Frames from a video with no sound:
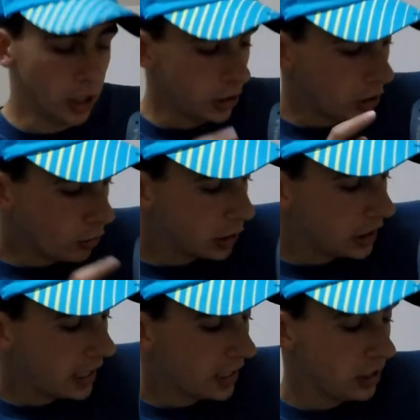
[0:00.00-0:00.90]
you would
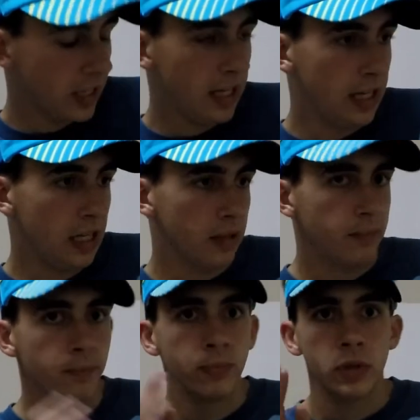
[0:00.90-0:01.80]
get a
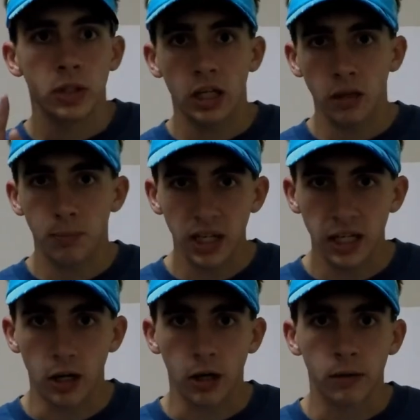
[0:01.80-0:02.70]

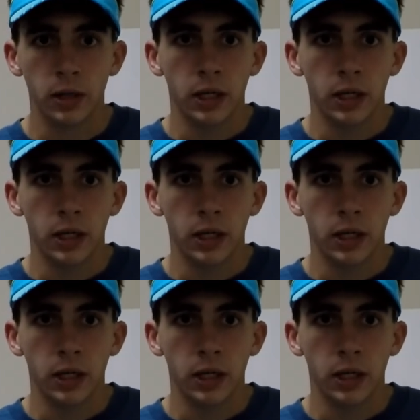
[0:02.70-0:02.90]
beer.